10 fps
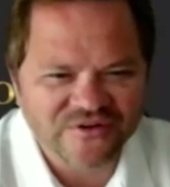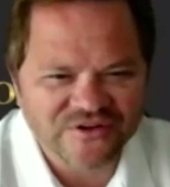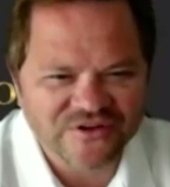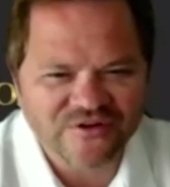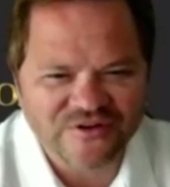But
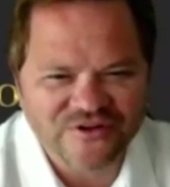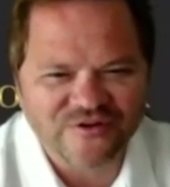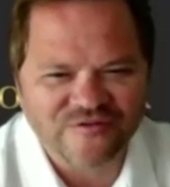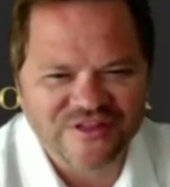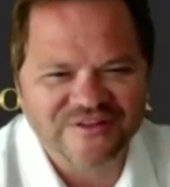
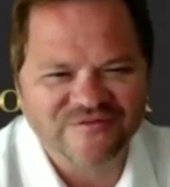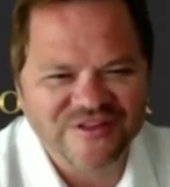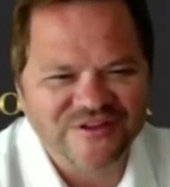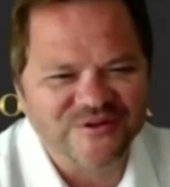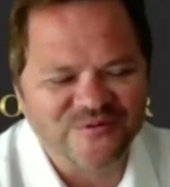near
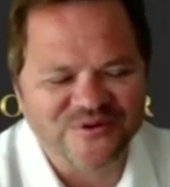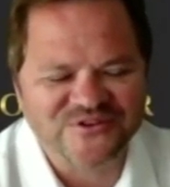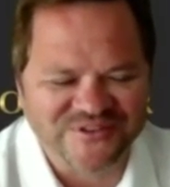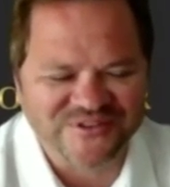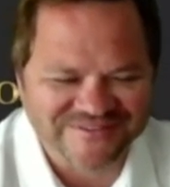within your
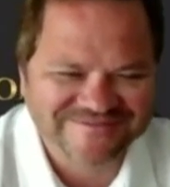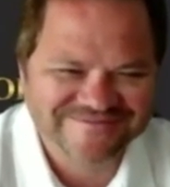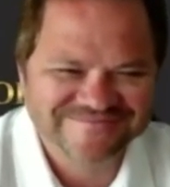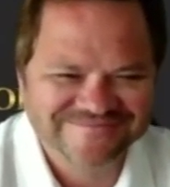region.